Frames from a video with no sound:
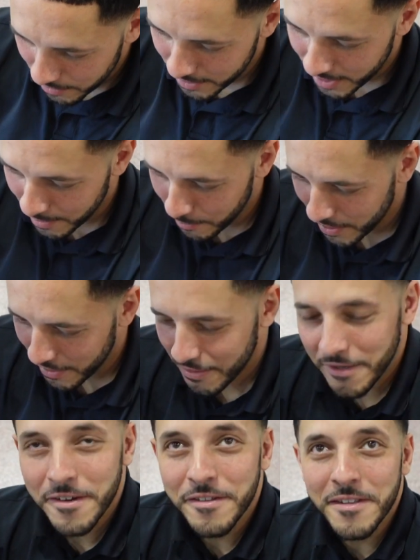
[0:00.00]
It's got a B
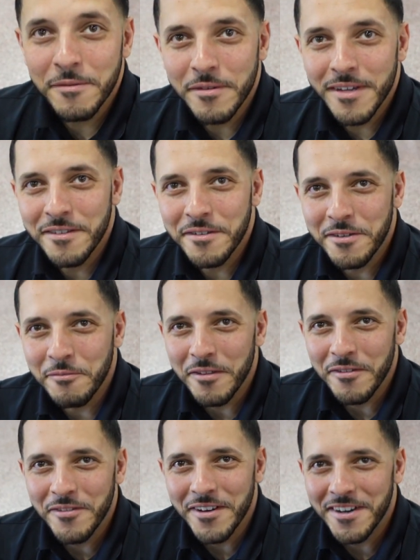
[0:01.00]
series TPS of this
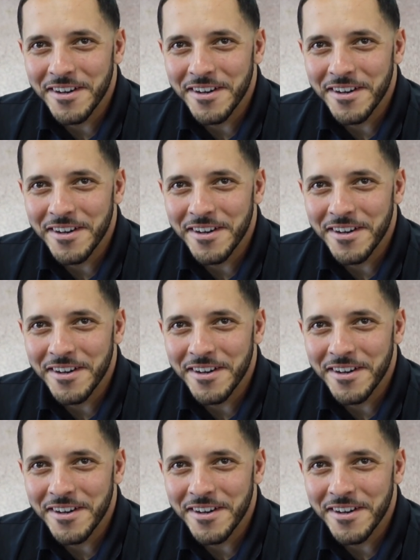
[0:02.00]
motherfucker.